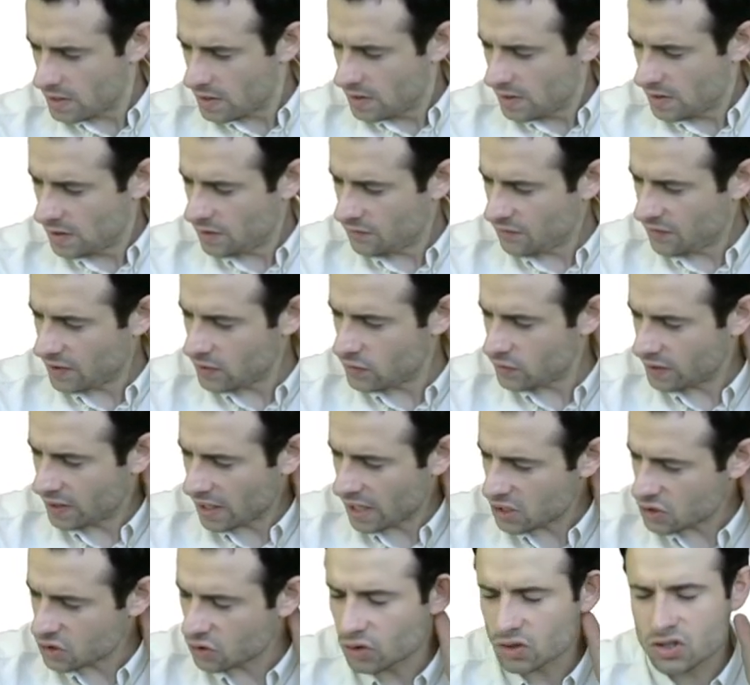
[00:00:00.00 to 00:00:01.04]
If
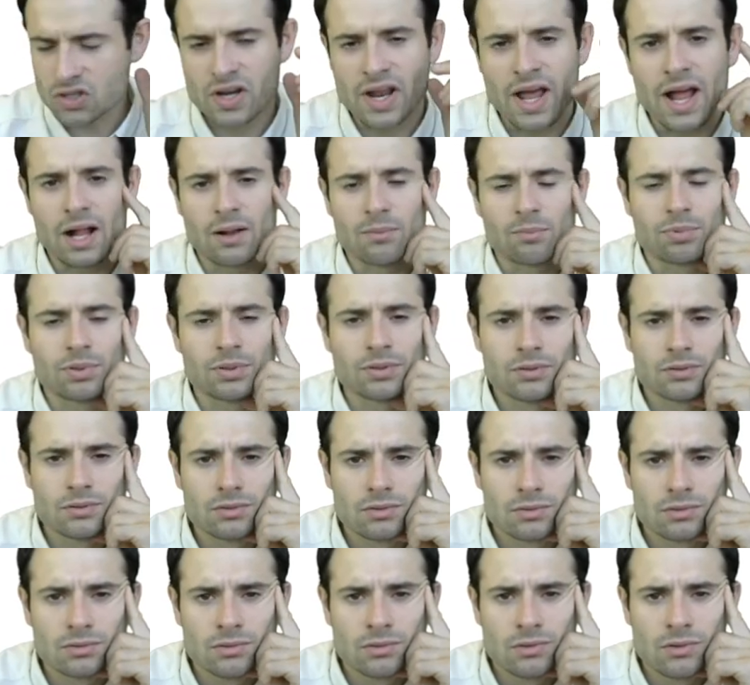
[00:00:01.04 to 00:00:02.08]
education doesn't help
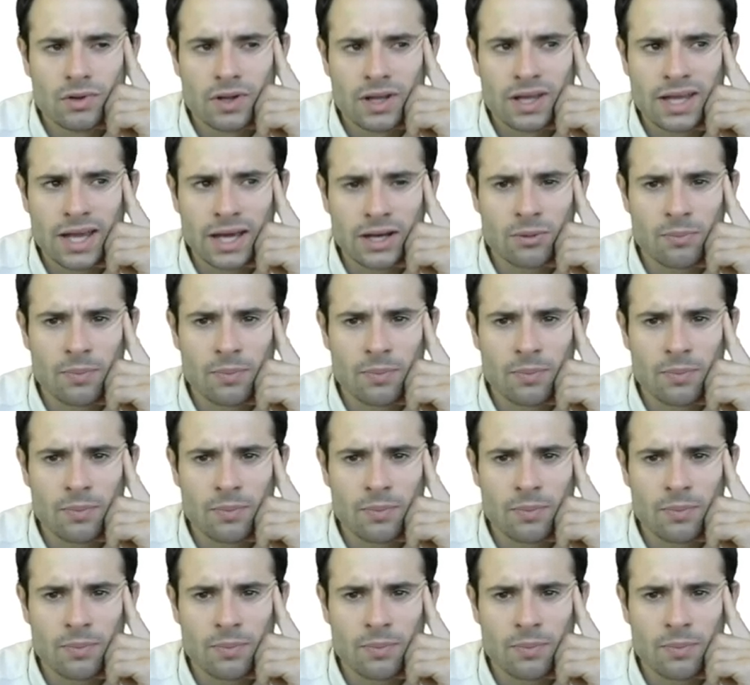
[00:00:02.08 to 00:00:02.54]
get